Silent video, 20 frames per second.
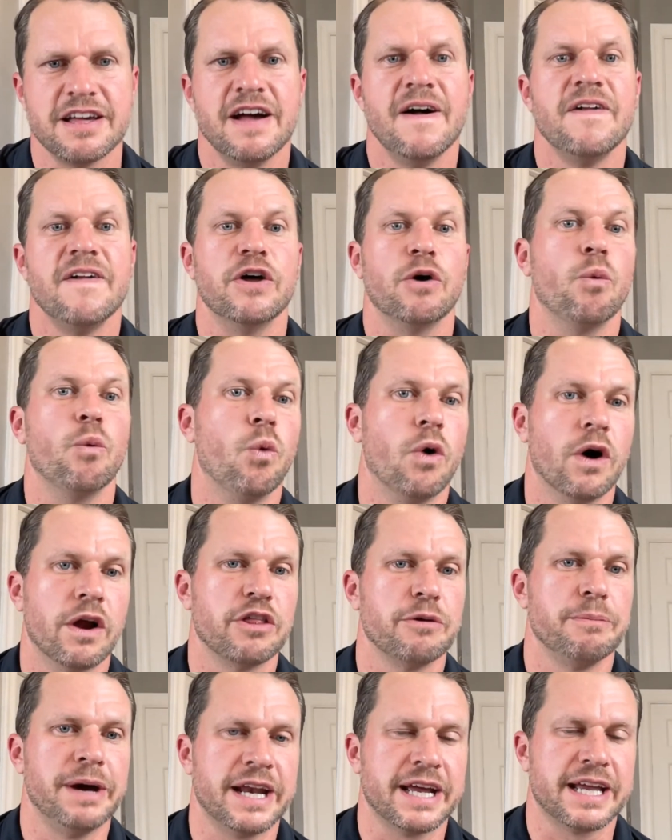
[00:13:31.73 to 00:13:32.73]
that one of the
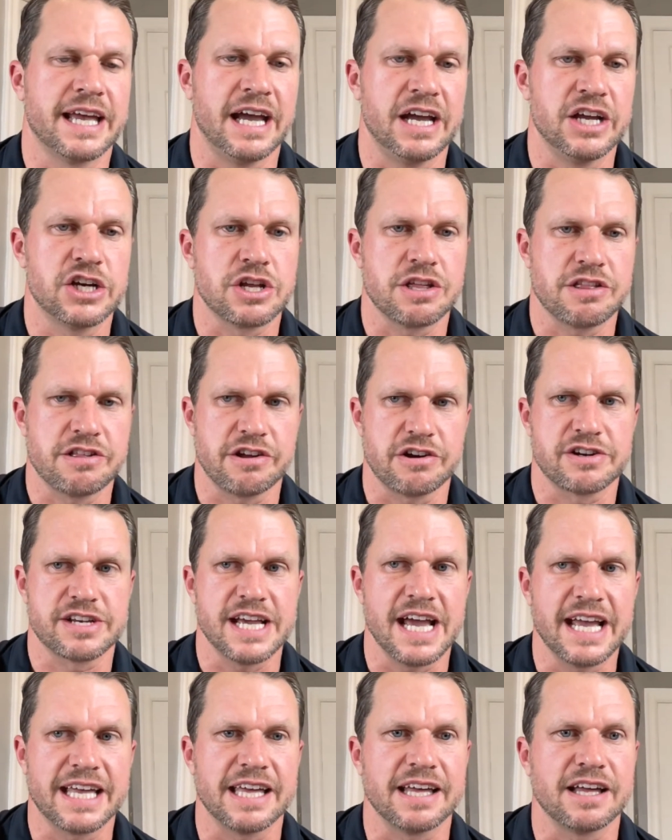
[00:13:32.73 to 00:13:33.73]
medications you're
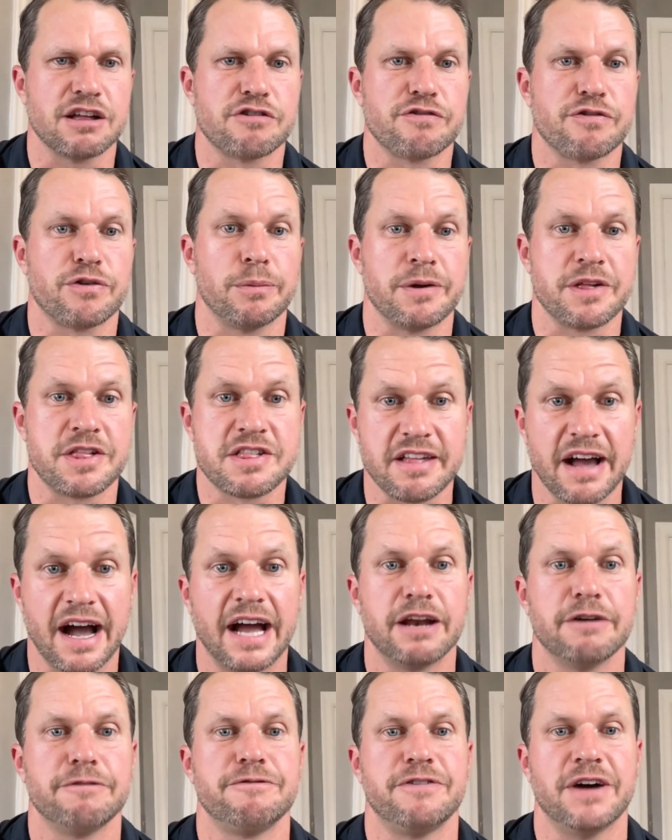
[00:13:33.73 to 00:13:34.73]
taking is from a side
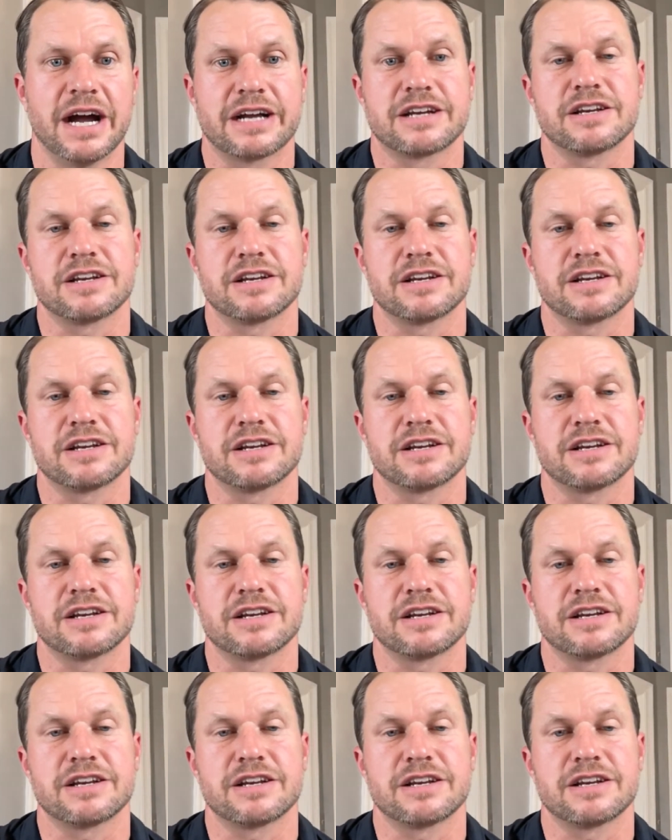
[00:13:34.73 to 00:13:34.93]
effect